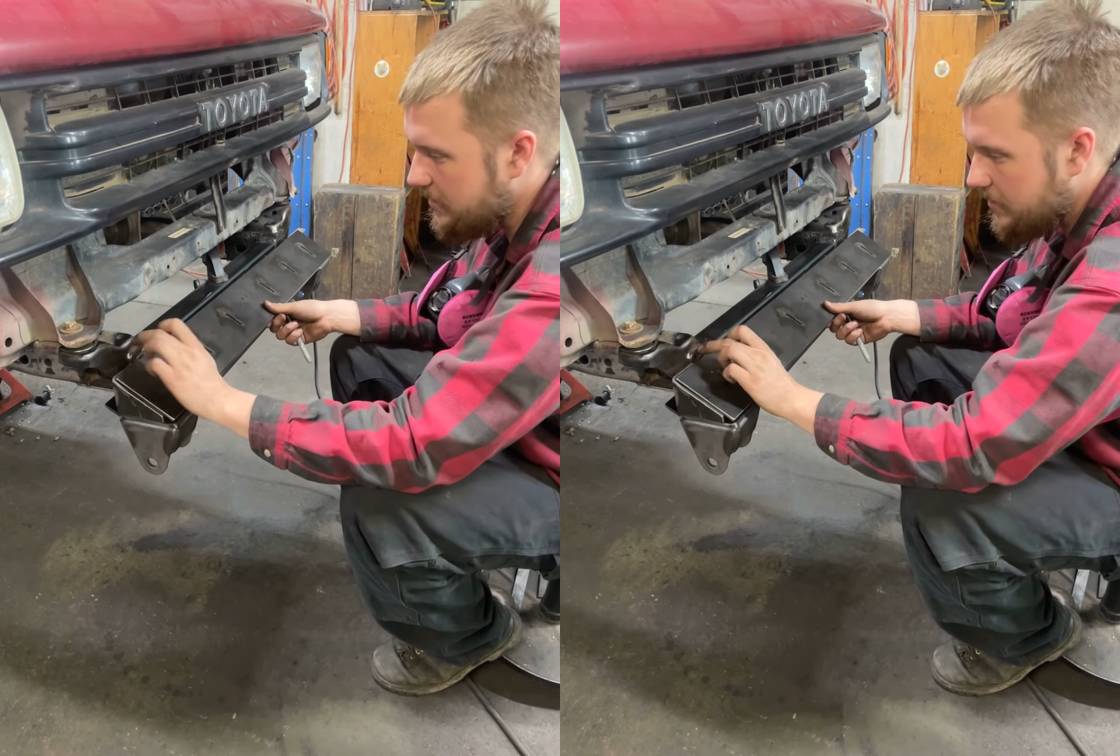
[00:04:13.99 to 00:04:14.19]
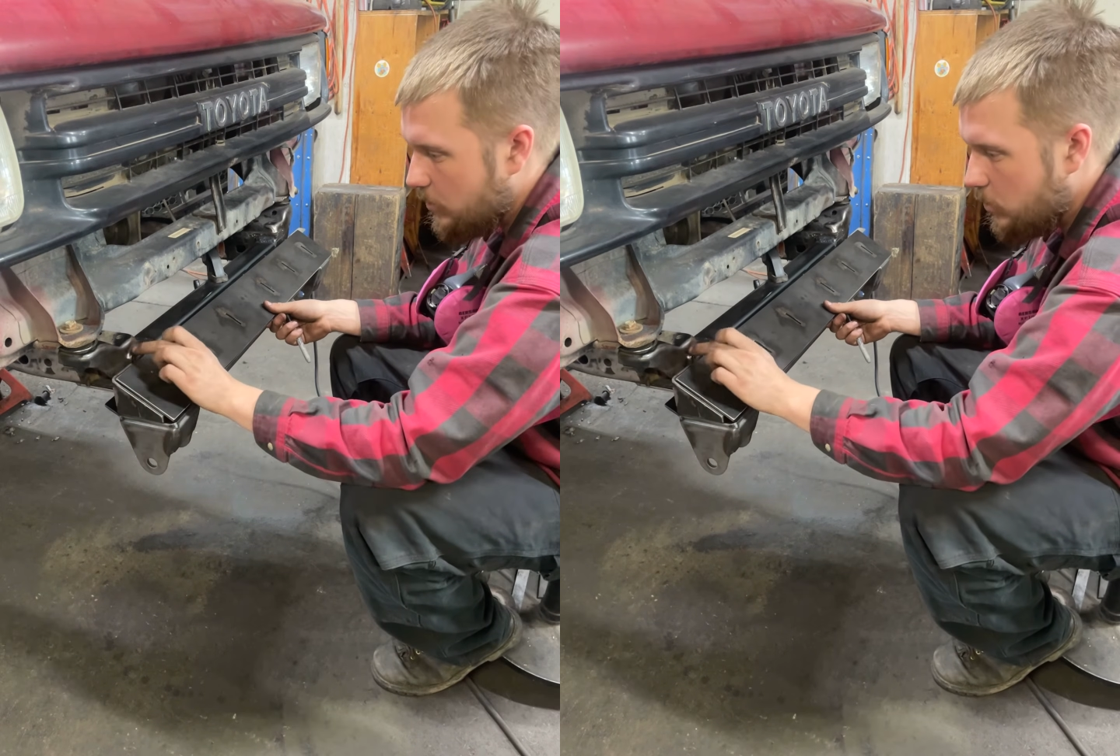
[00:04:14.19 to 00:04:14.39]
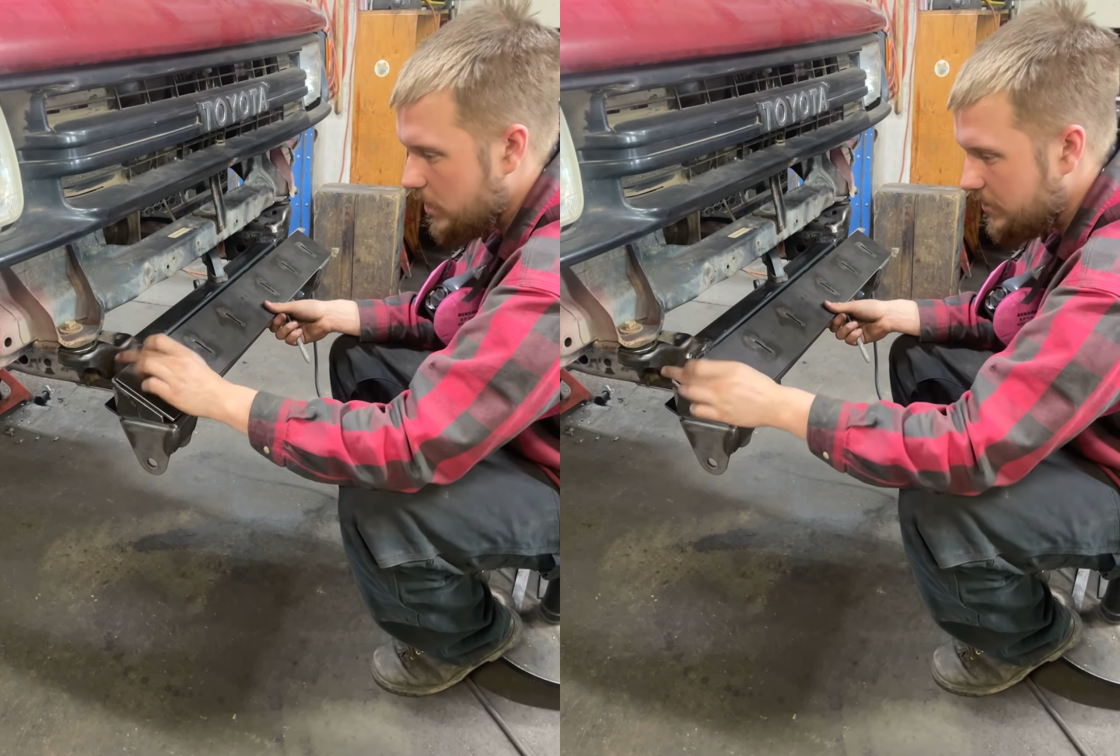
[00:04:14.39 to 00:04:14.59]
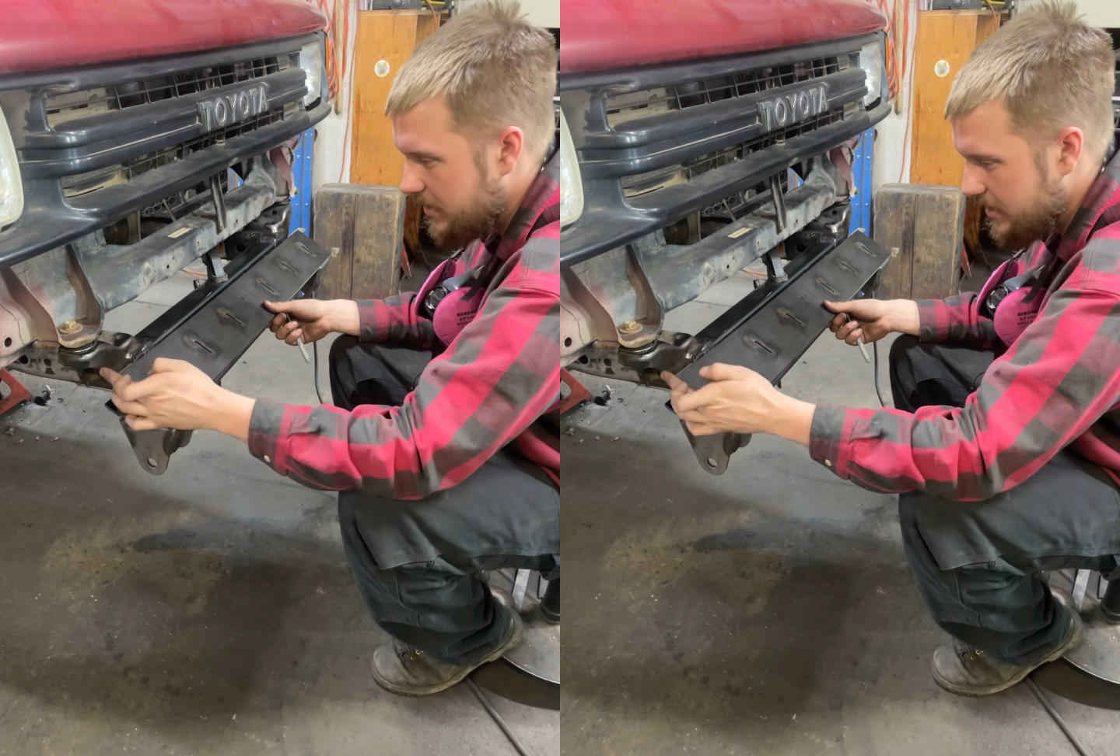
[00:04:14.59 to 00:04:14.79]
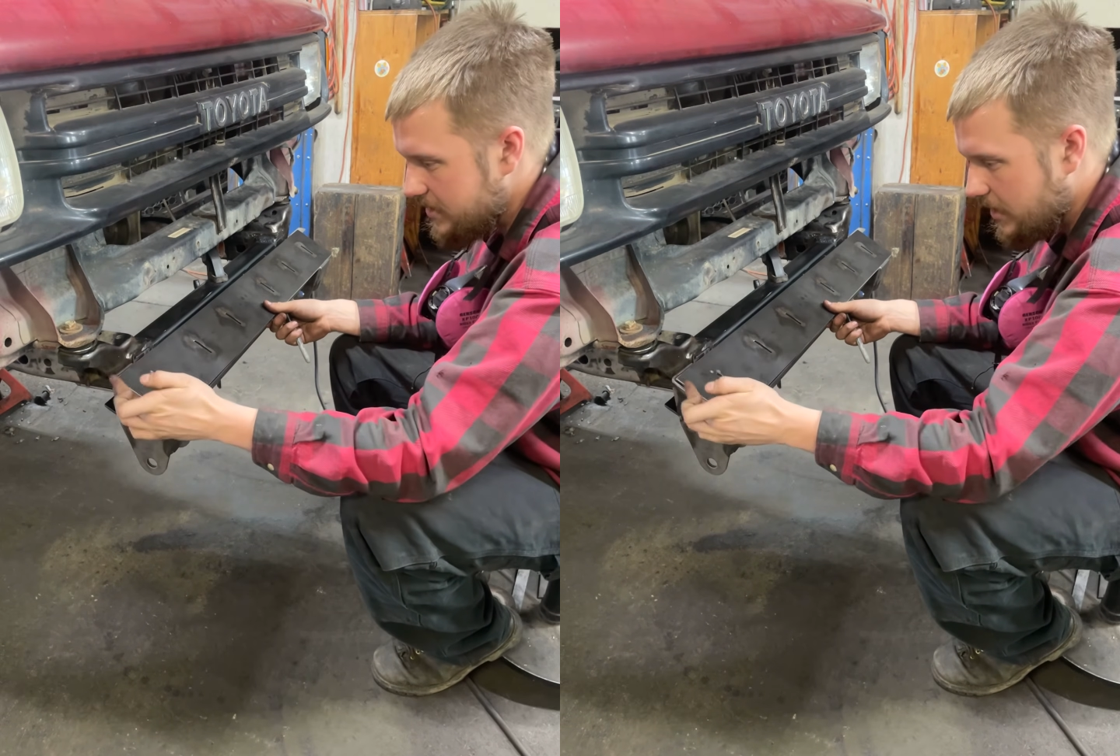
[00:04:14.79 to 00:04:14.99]
weld this
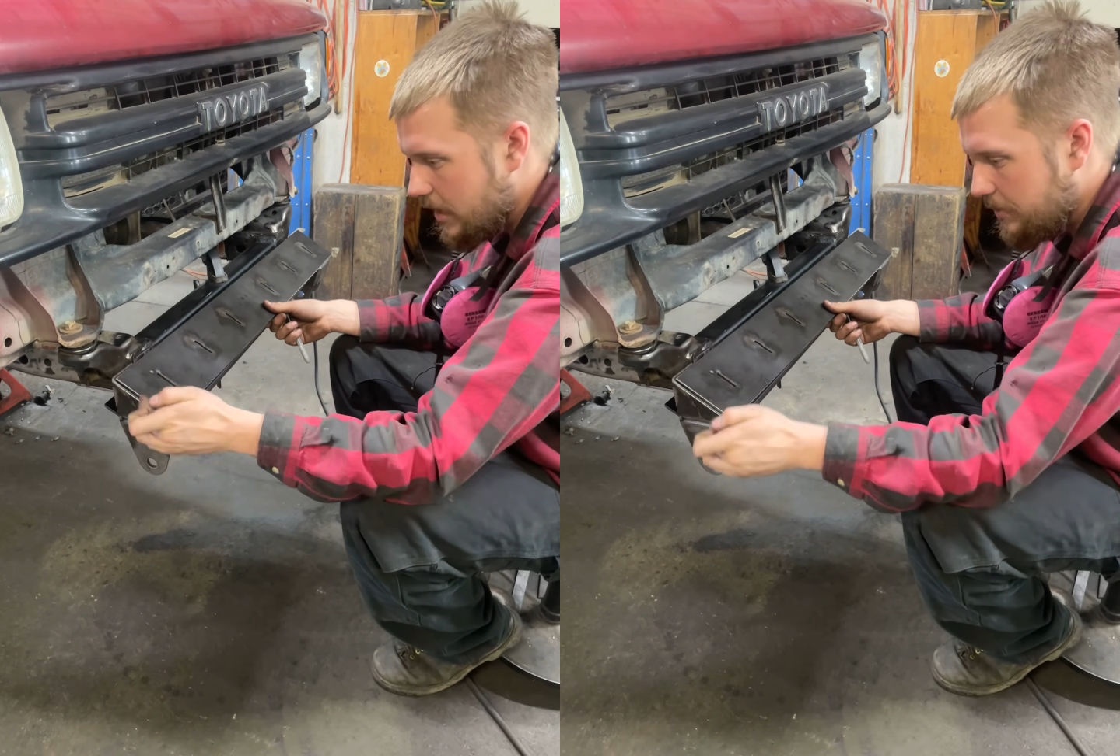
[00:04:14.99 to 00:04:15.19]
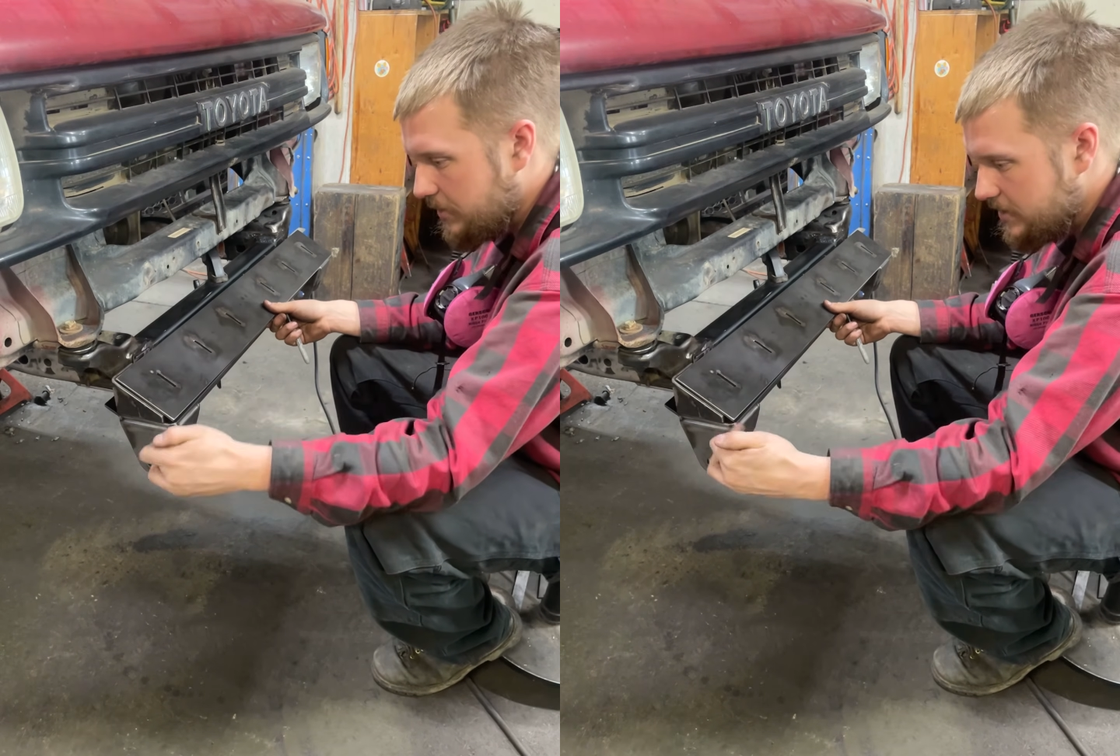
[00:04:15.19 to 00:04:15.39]
up and